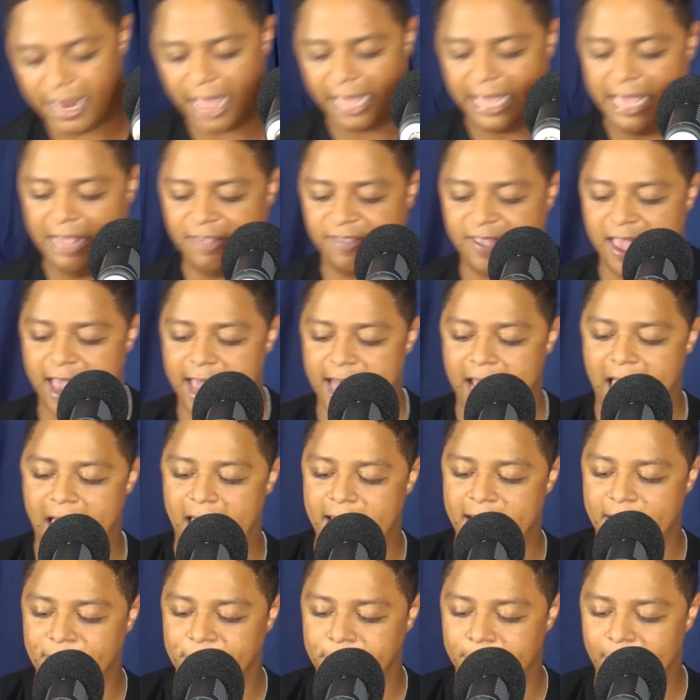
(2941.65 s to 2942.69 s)
like he's saying hi
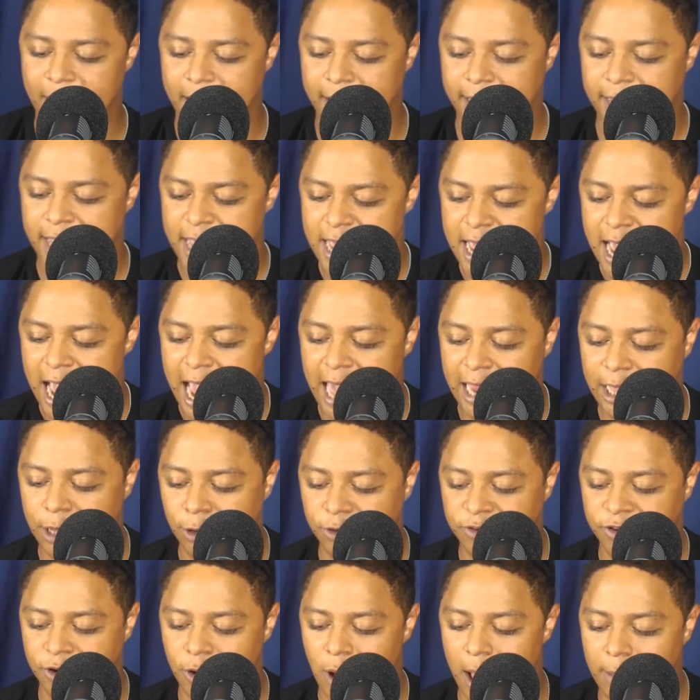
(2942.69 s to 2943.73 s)
to everybody, and he
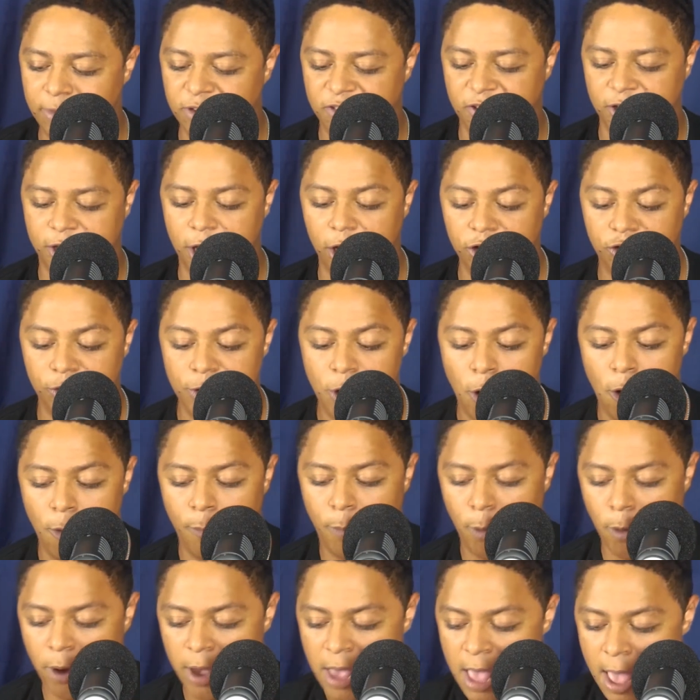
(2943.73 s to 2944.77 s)
goes, I'm just a country old
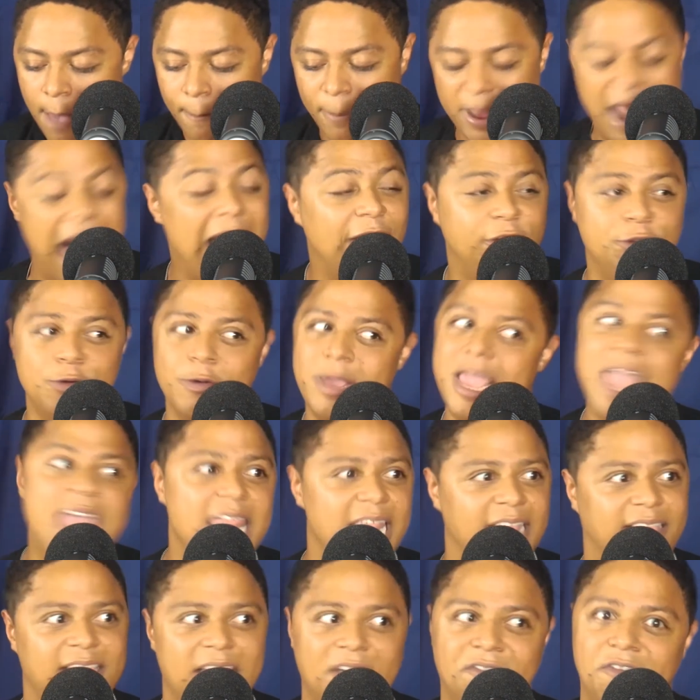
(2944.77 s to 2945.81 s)
boy, but I do
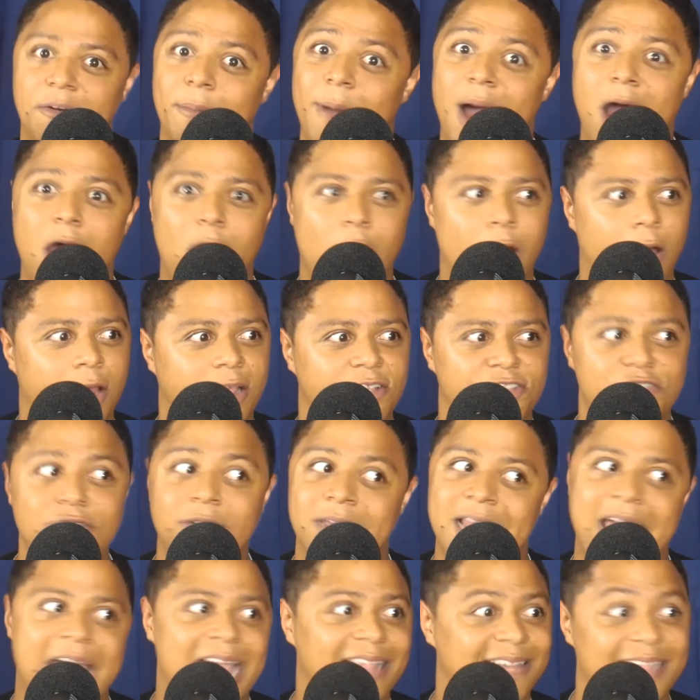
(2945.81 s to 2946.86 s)
anything for my artists. You
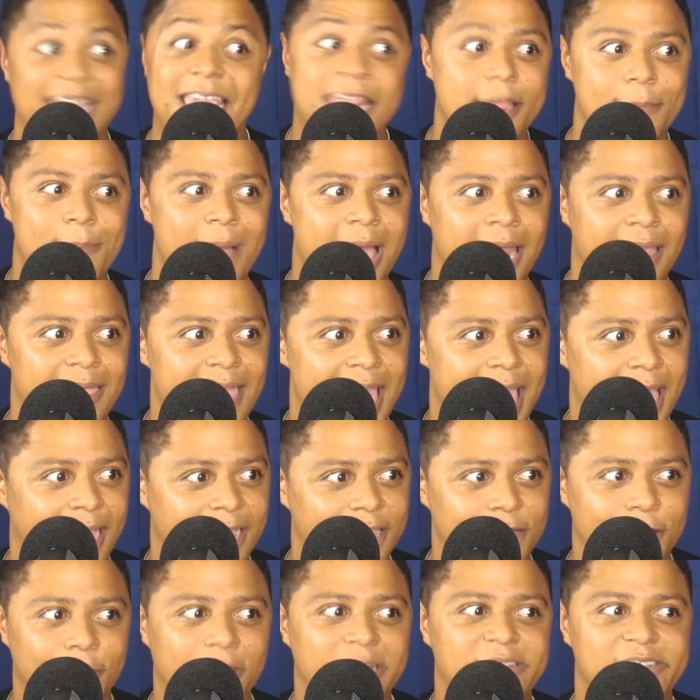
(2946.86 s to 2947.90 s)
can ask anybody that.
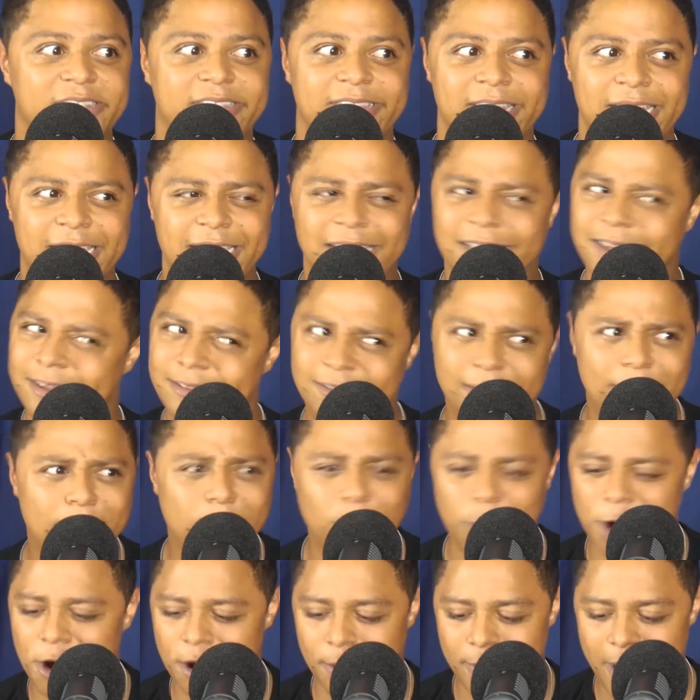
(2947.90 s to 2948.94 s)
He's just something
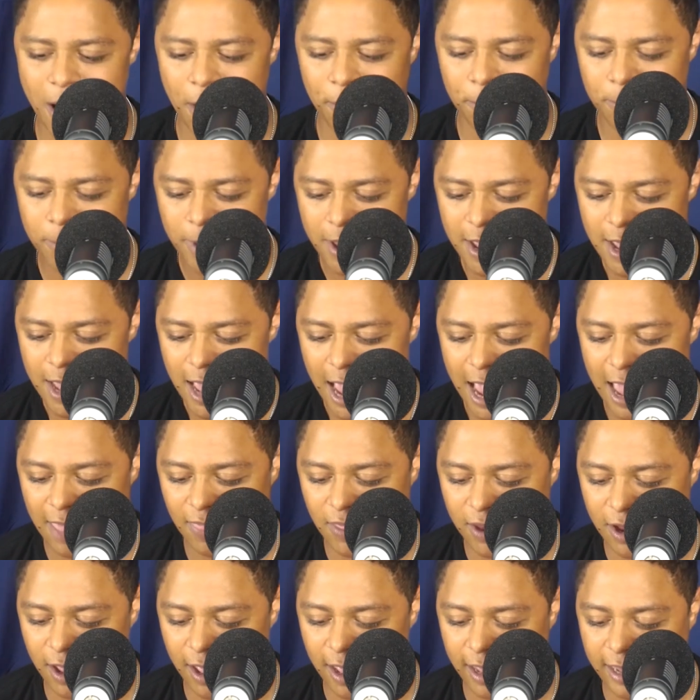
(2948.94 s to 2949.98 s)
weird about him. And
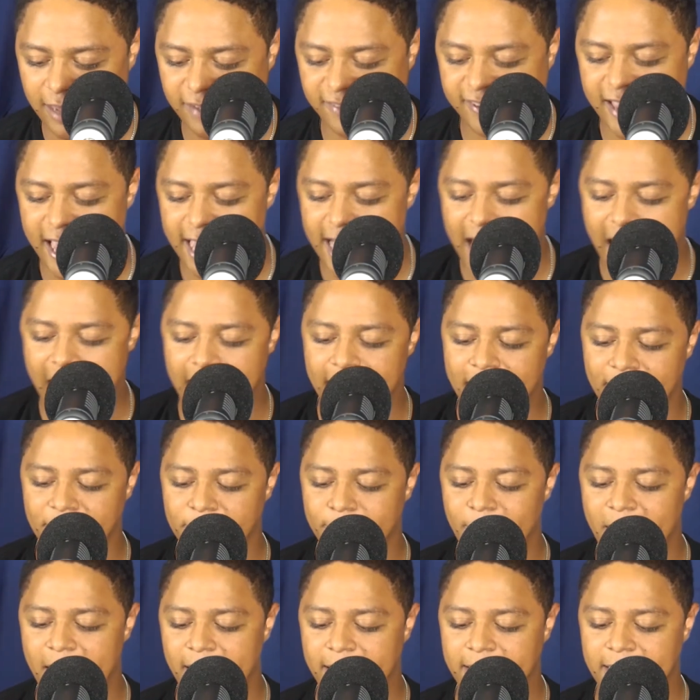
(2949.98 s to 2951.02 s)
then he's saying hi to
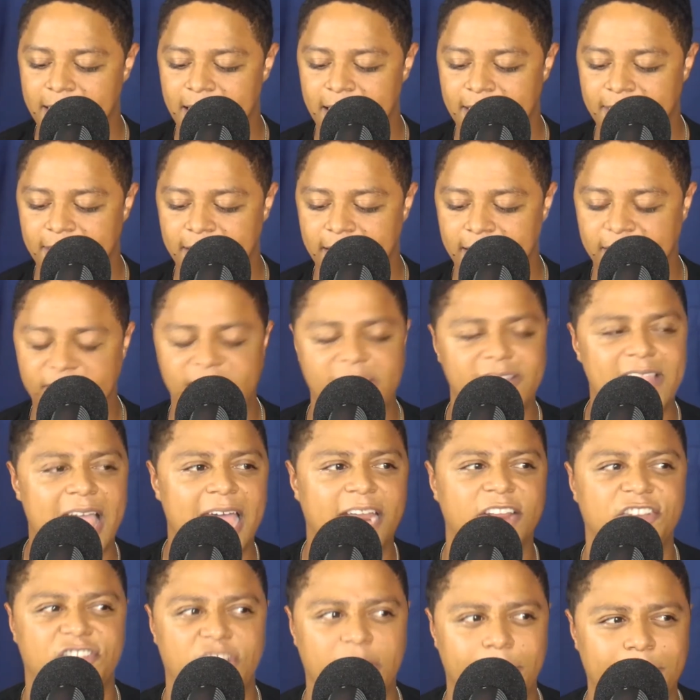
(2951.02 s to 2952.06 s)
everybody, and then he says hi
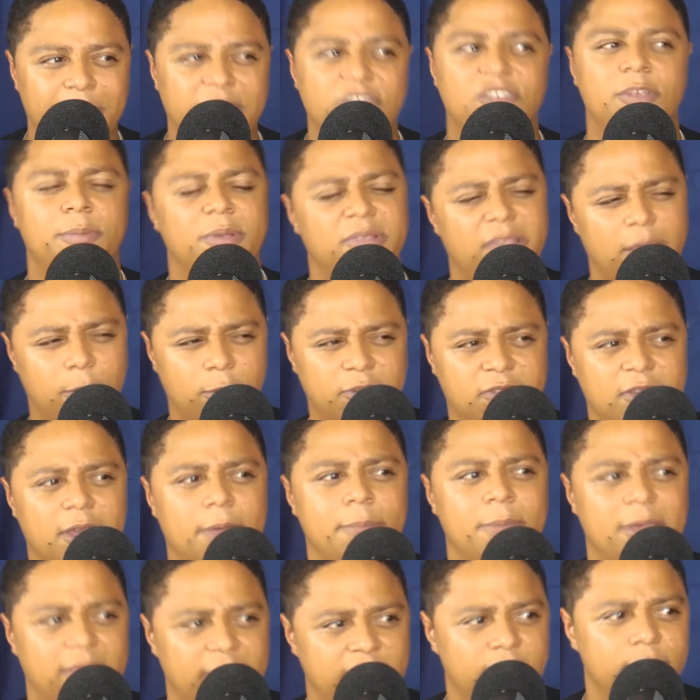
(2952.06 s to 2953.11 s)
to Jimmy, and Jimmy's like, "What's
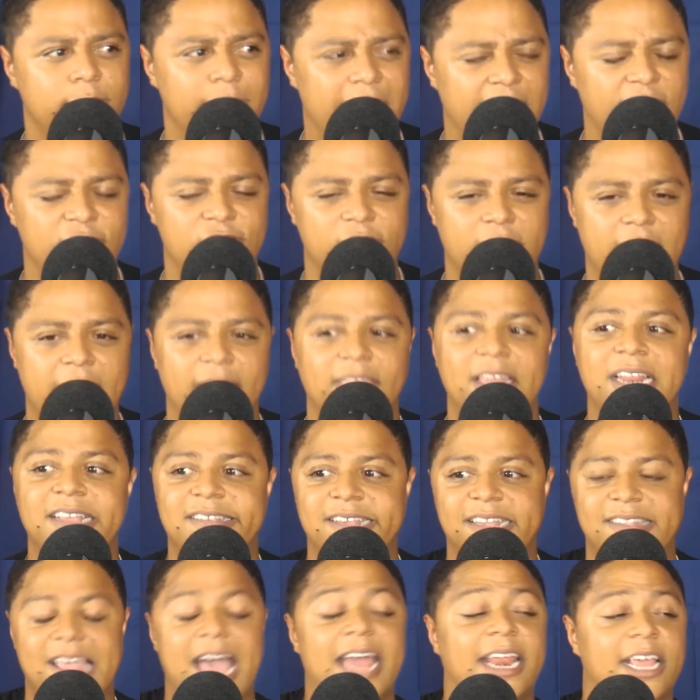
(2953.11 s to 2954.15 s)
up, man?" The manager guy, and then he
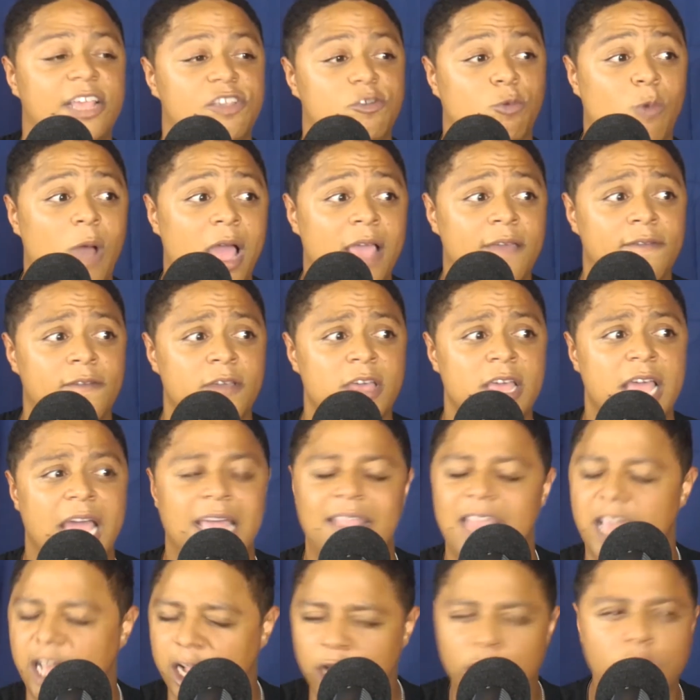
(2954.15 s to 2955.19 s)
says hi to his wife,
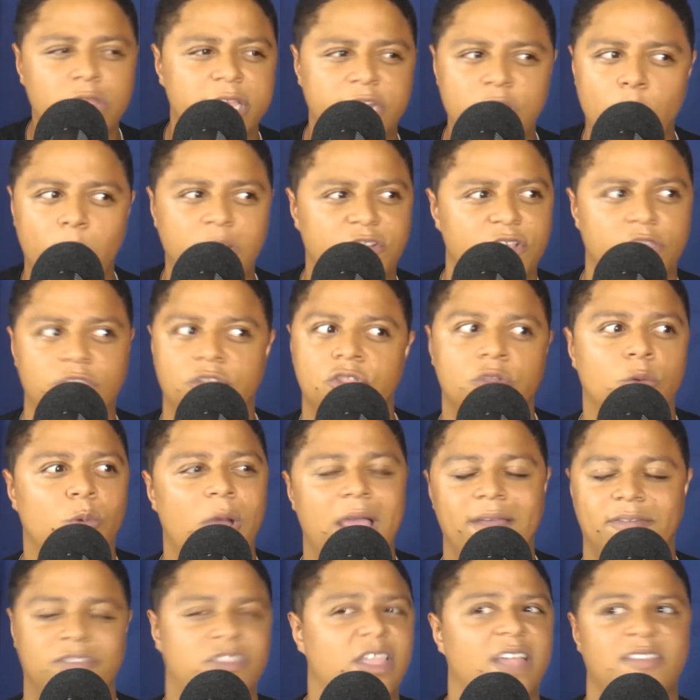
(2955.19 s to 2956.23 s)
and they clearly know each other, and the
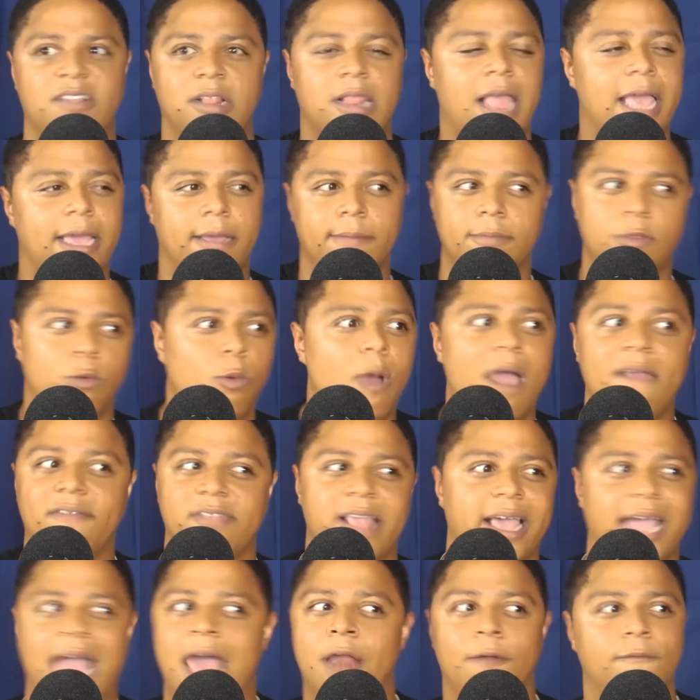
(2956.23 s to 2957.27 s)
wife doesn't like him. The wife's
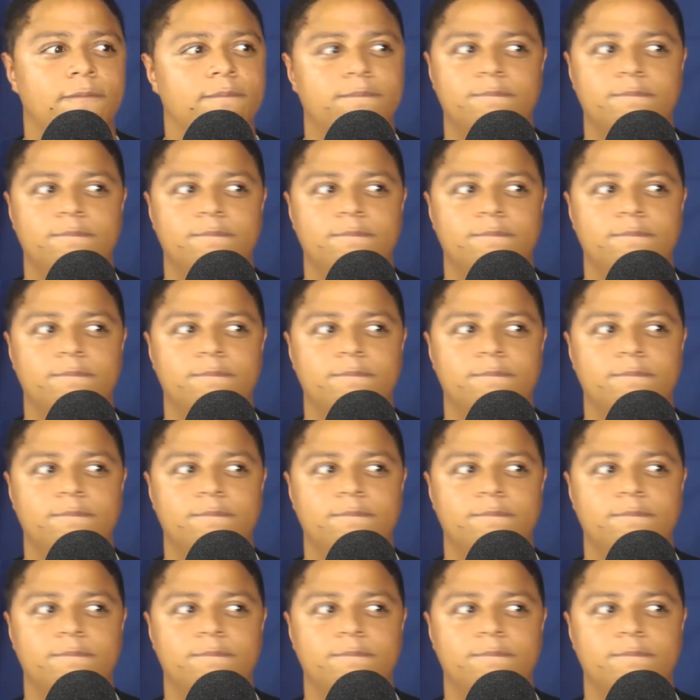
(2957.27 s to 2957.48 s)
like, I